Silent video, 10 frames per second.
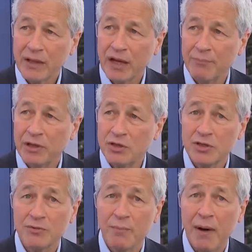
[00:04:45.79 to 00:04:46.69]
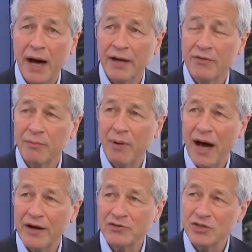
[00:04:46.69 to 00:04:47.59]
Yeah, because the
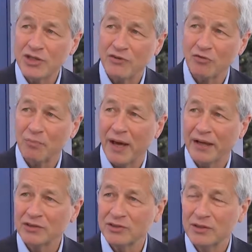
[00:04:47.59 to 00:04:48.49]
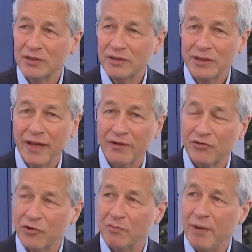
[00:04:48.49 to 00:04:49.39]
buyers are central banks, and
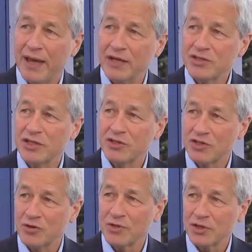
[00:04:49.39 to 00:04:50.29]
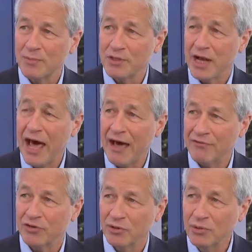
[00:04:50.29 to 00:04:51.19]
certain banks, insurance companies that
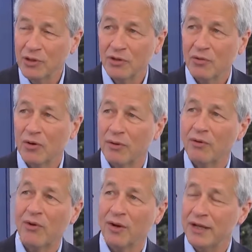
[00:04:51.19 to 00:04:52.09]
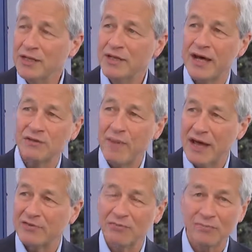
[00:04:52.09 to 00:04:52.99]
have to, or index
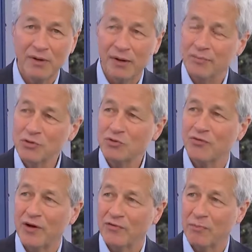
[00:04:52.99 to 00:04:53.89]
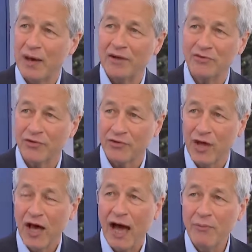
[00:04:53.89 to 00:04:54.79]
massive mutual funds or passive funds.
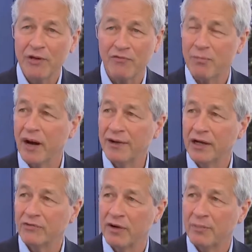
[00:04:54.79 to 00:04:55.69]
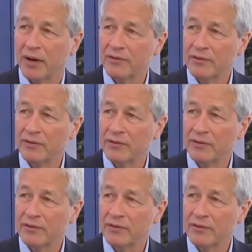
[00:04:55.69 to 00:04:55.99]
I would never buy a negative rate bond.